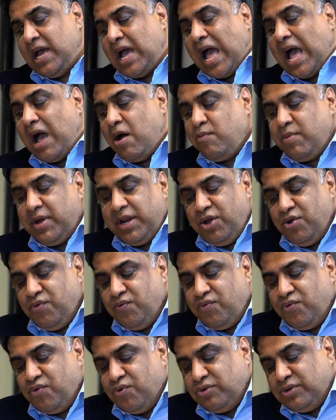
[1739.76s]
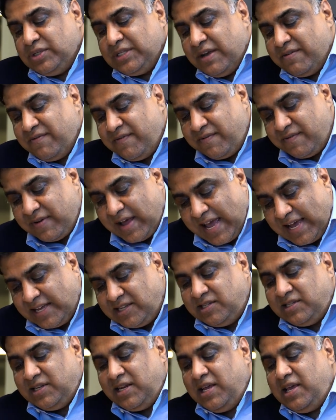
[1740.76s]
how many of those have
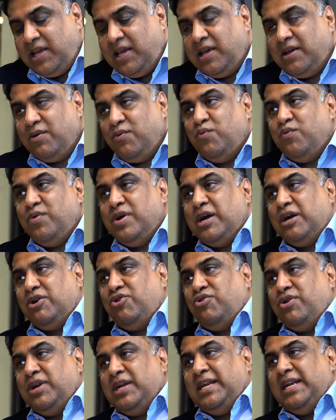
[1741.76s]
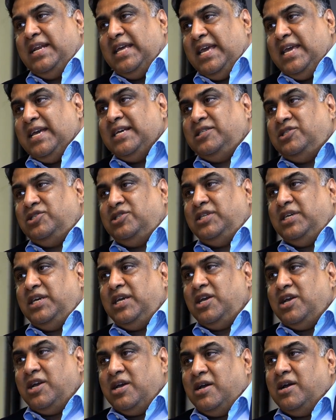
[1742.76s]
actually worked on an
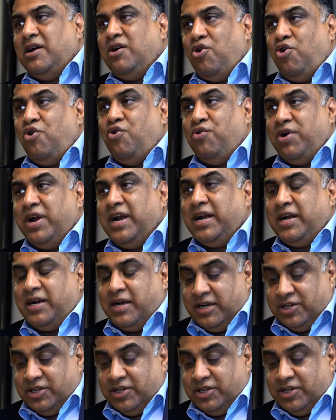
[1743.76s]
ESG audit